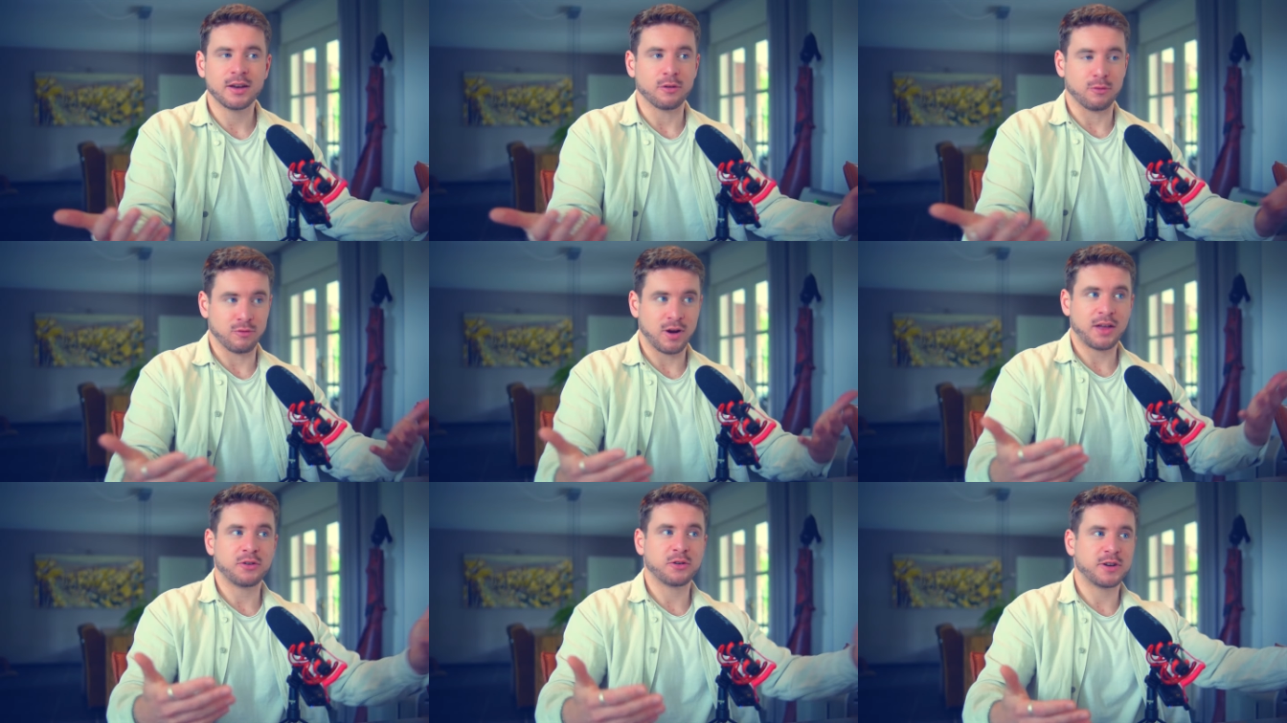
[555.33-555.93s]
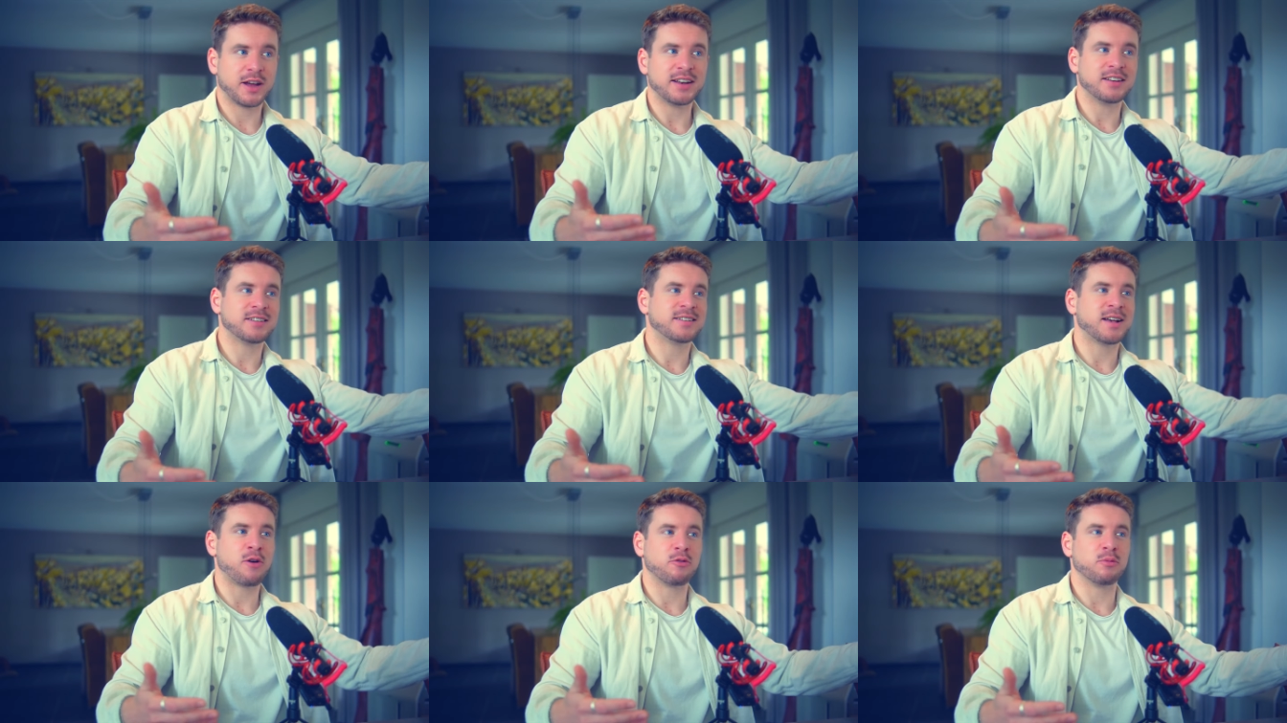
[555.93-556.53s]
rather than a
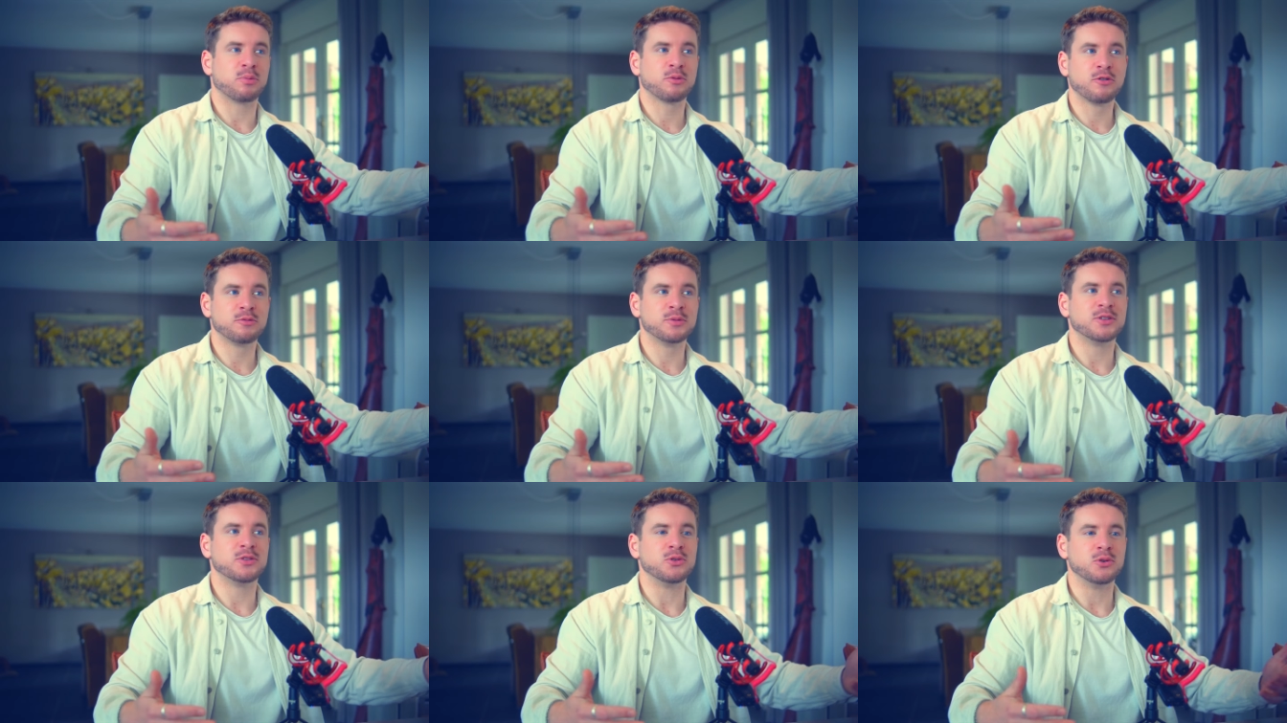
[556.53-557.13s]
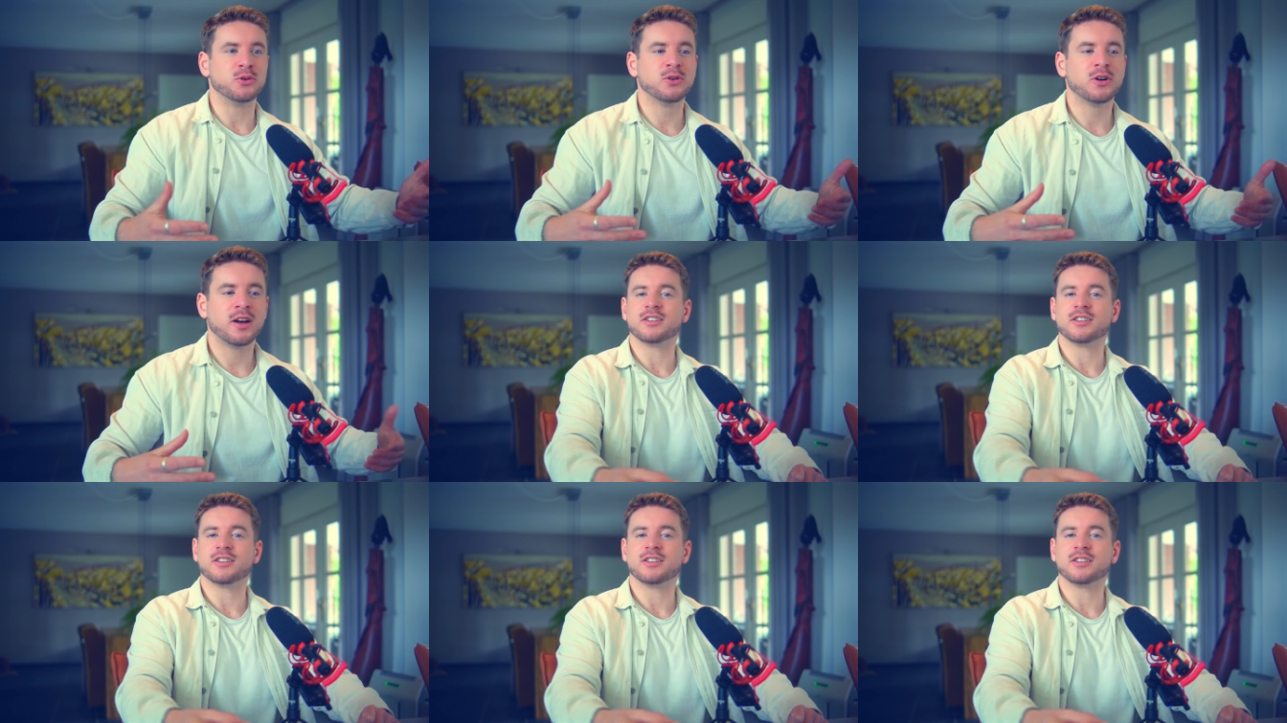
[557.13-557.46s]
self-improvement tool,